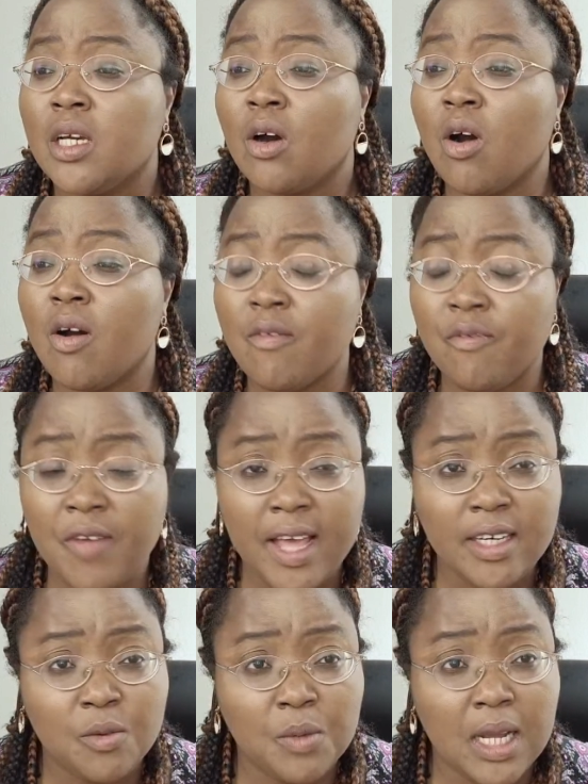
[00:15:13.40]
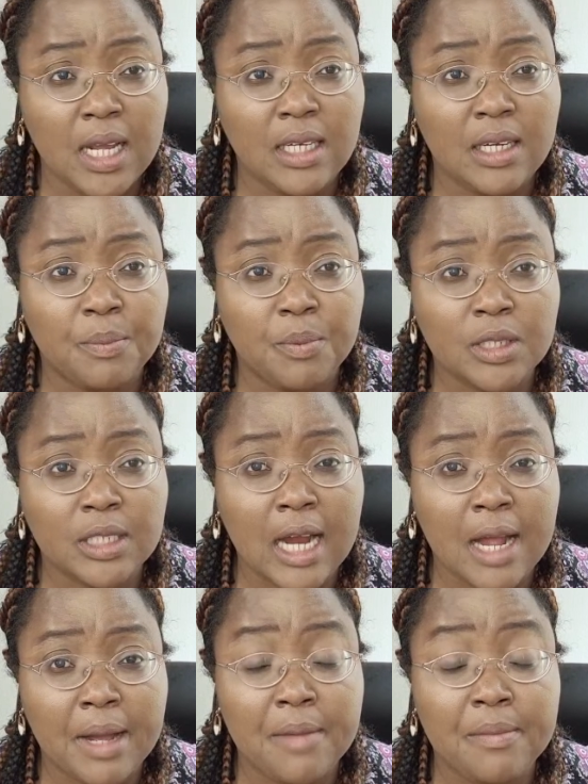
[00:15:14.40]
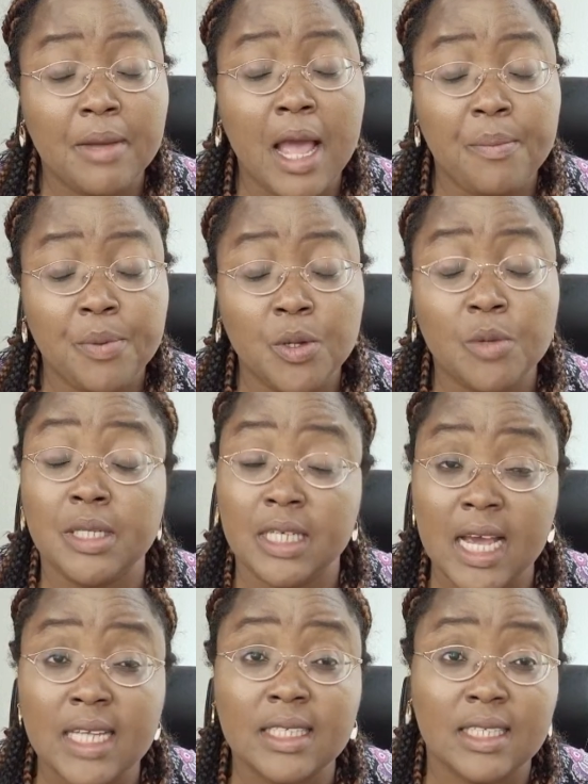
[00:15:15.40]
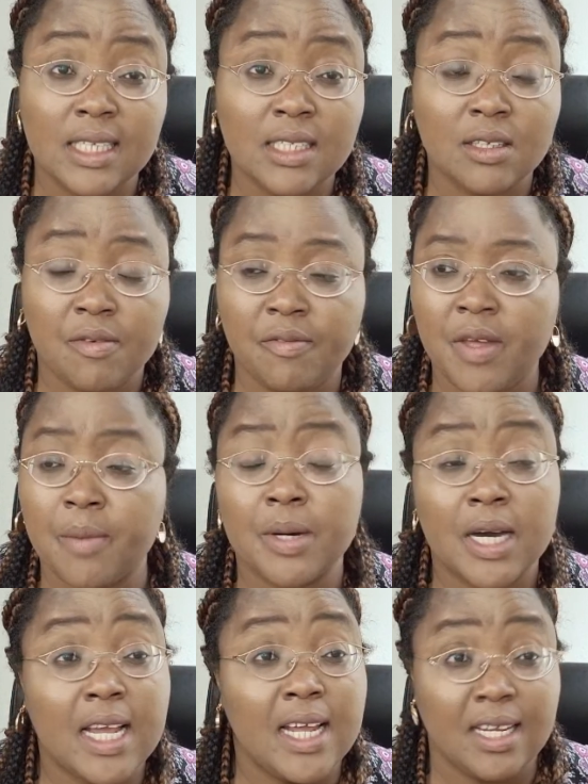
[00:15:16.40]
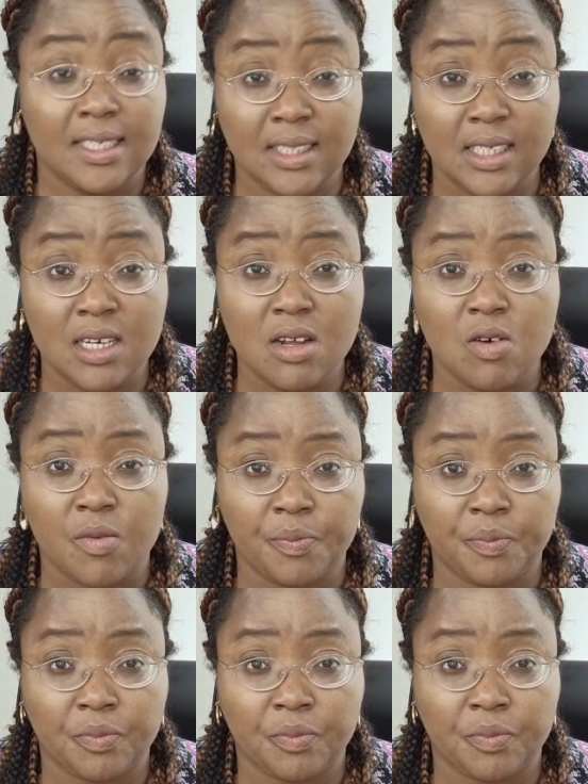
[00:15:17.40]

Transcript: unfair the way they prescribe IPOB? Yes, it is unfair, but it is the law.